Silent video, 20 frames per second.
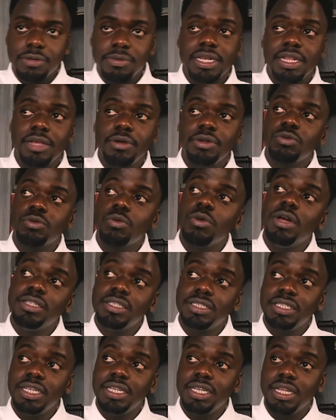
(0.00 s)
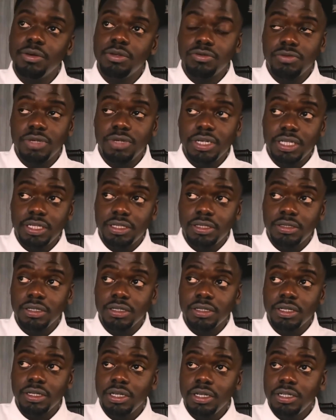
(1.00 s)
there was one scene that was really
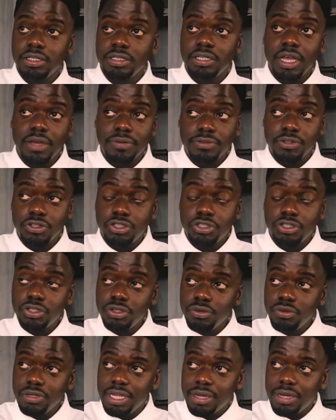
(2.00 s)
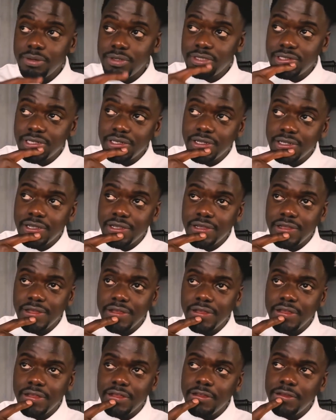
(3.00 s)
tough to shoot that was in
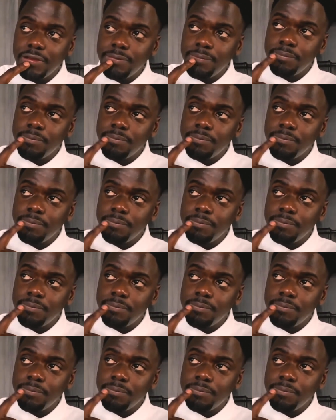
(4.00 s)
the